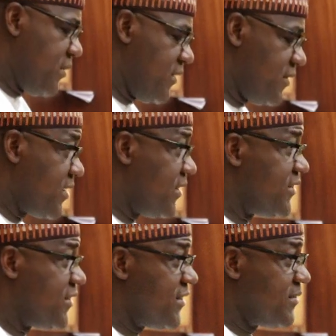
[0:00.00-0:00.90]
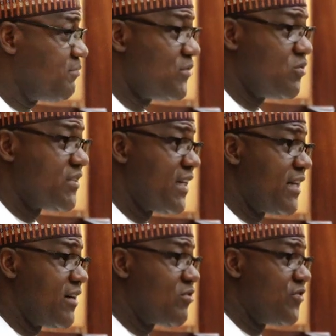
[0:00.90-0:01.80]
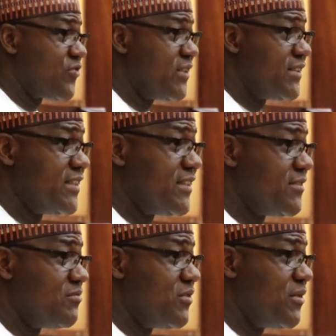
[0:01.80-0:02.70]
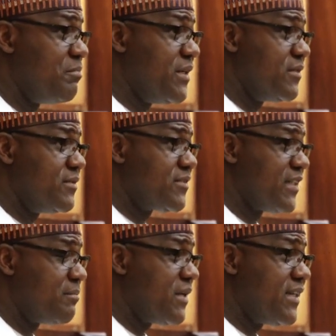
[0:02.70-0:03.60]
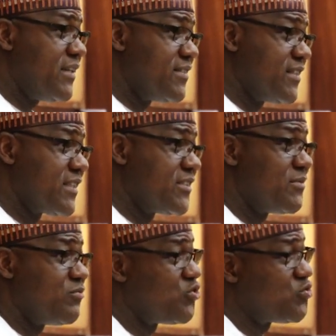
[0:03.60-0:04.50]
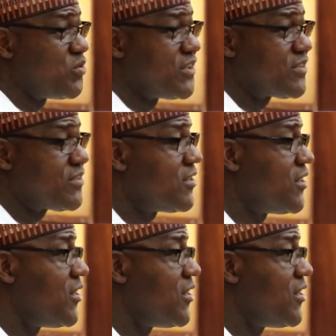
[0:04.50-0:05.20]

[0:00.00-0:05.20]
bill, and uh, it was earlier consolidated with the bill sent by the executive, which was